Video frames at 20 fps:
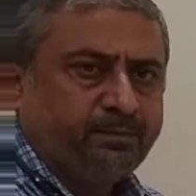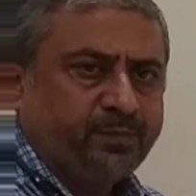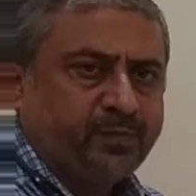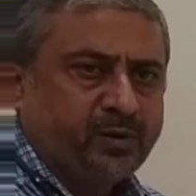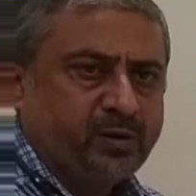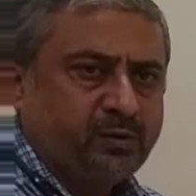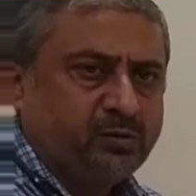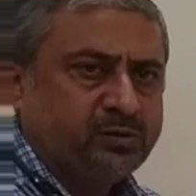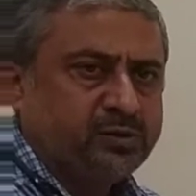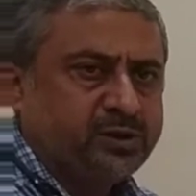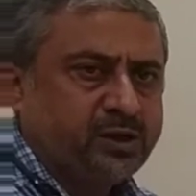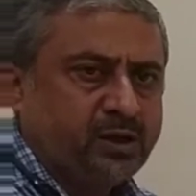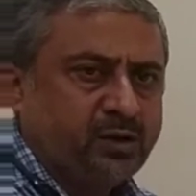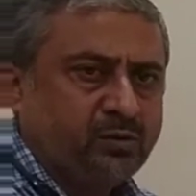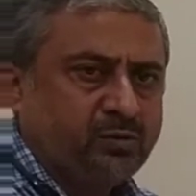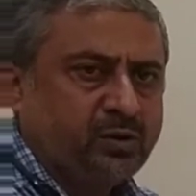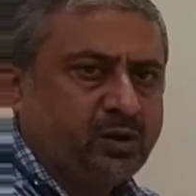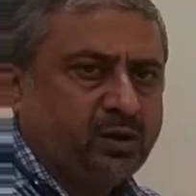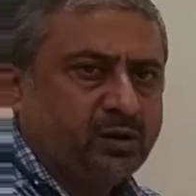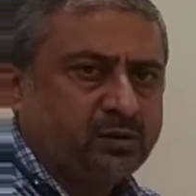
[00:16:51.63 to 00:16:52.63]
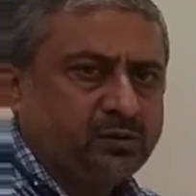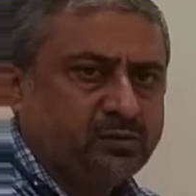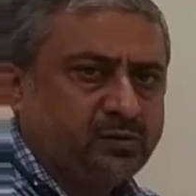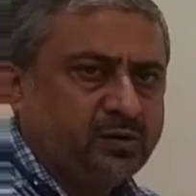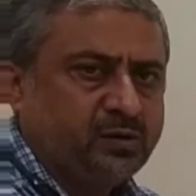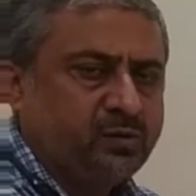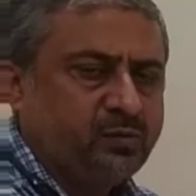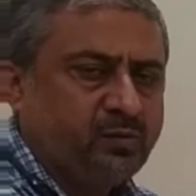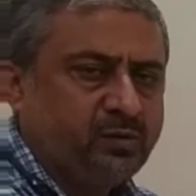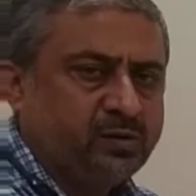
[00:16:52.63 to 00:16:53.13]
You'll say, okay,
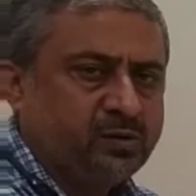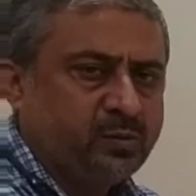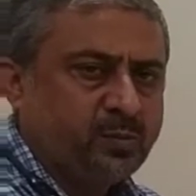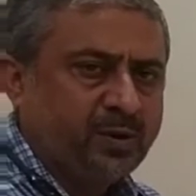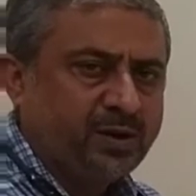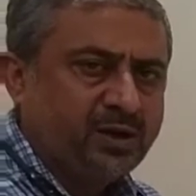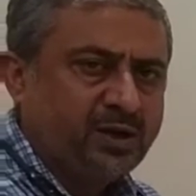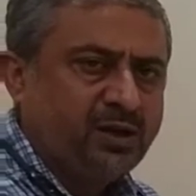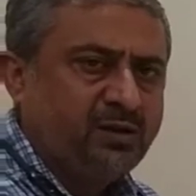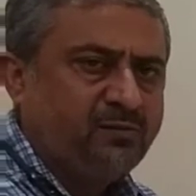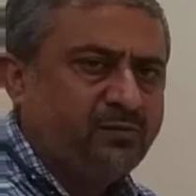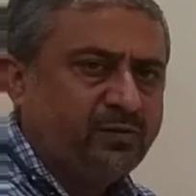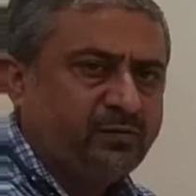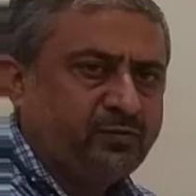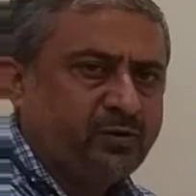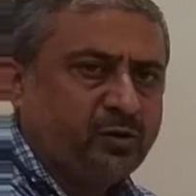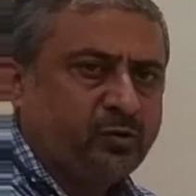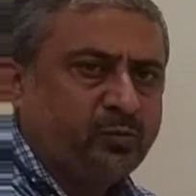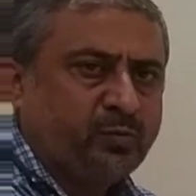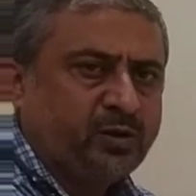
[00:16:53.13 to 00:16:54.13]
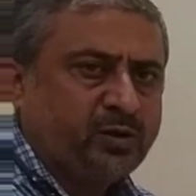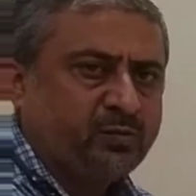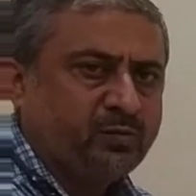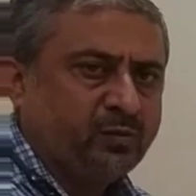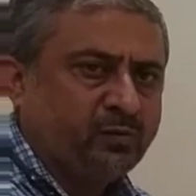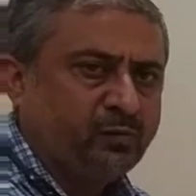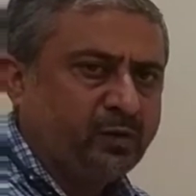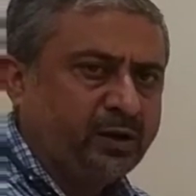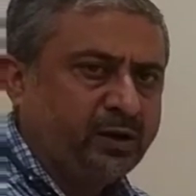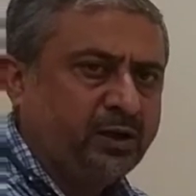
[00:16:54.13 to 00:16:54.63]
since we are spending 50 rupees for
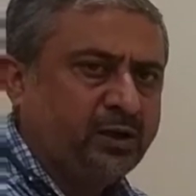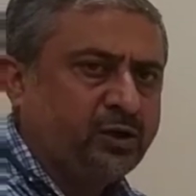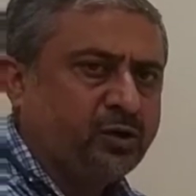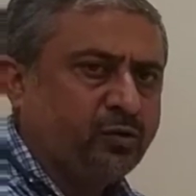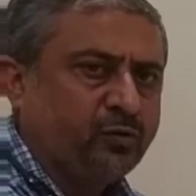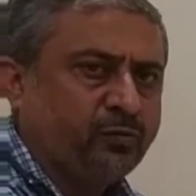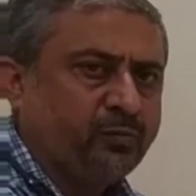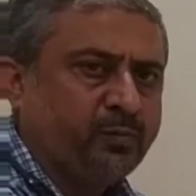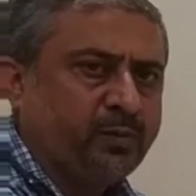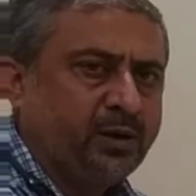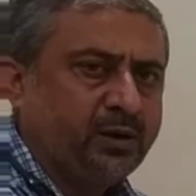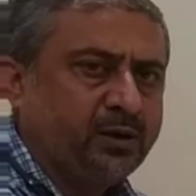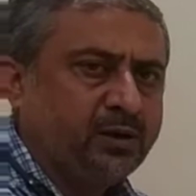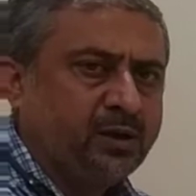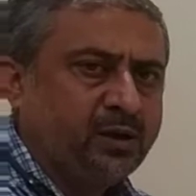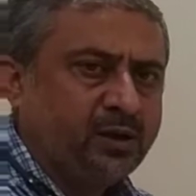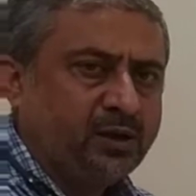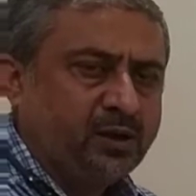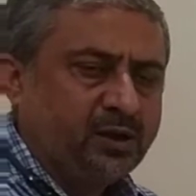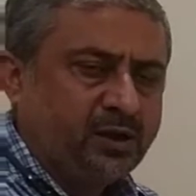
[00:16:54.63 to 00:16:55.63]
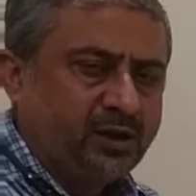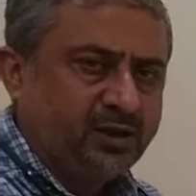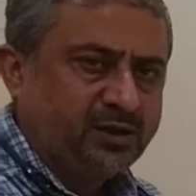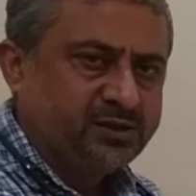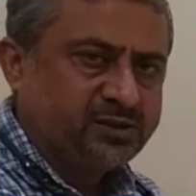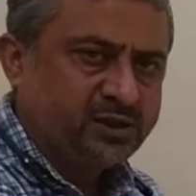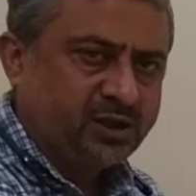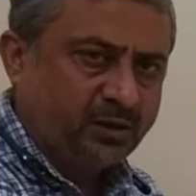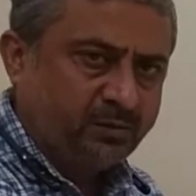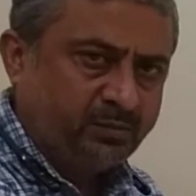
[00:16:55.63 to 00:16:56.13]
1 liter of milk, it's
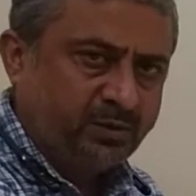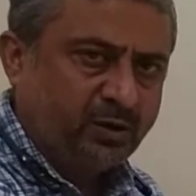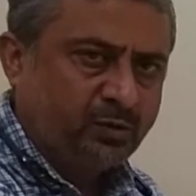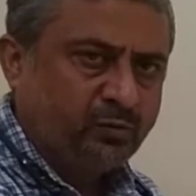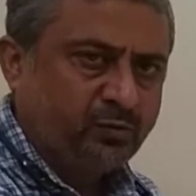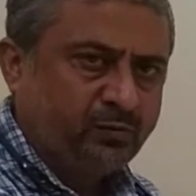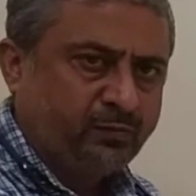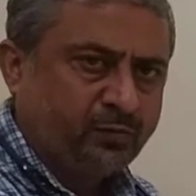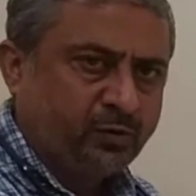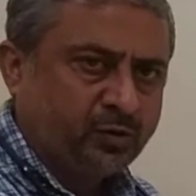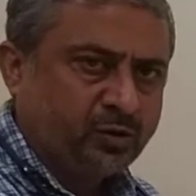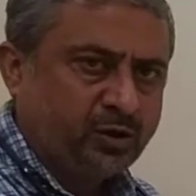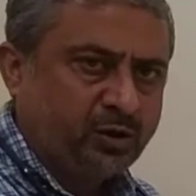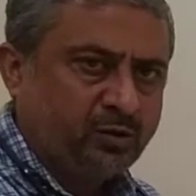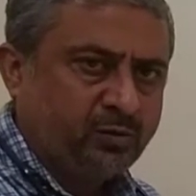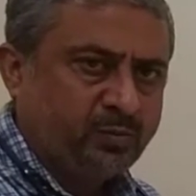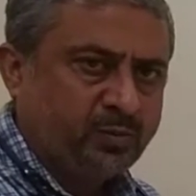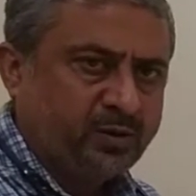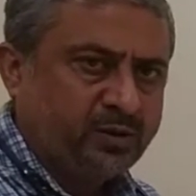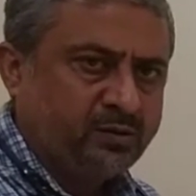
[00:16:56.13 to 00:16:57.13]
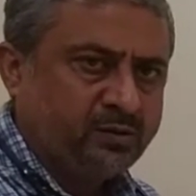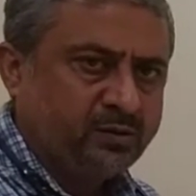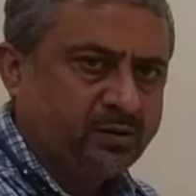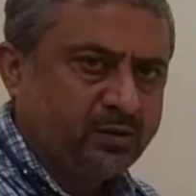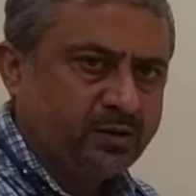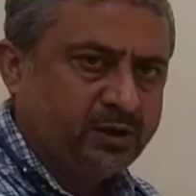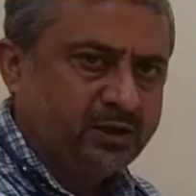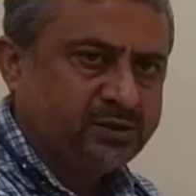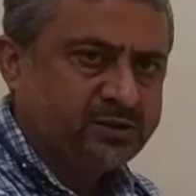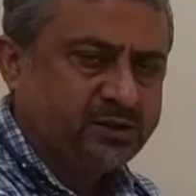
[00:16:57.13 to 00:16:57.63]
come down to 40 rupees,
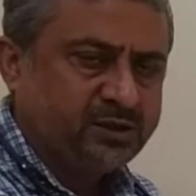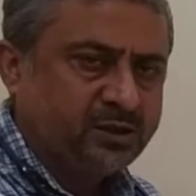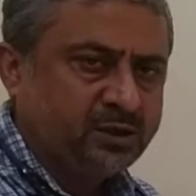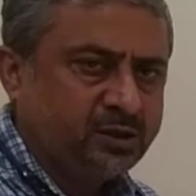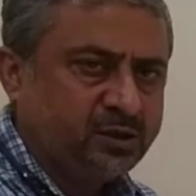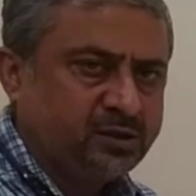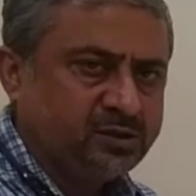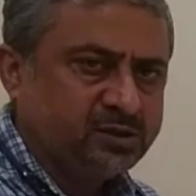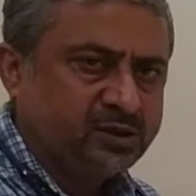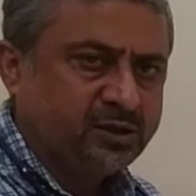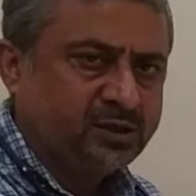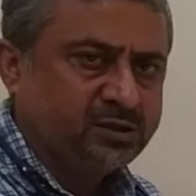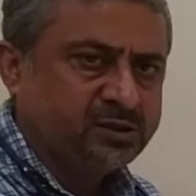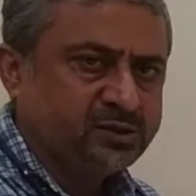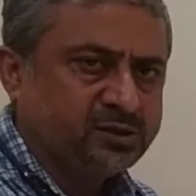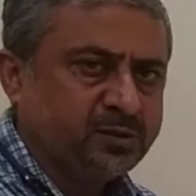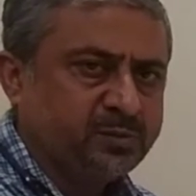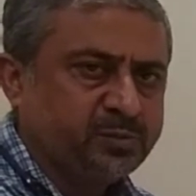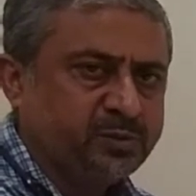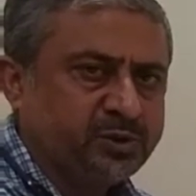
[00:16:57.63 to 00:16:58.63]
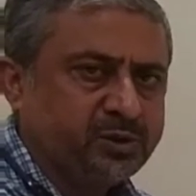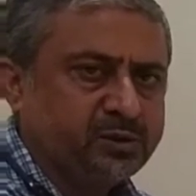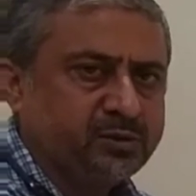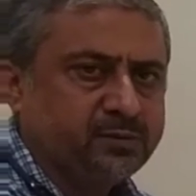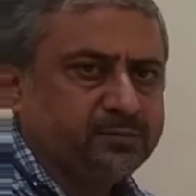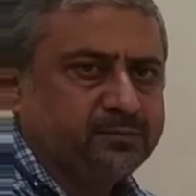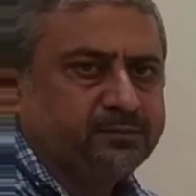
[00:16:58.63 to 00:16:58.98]
let's increase the consumption.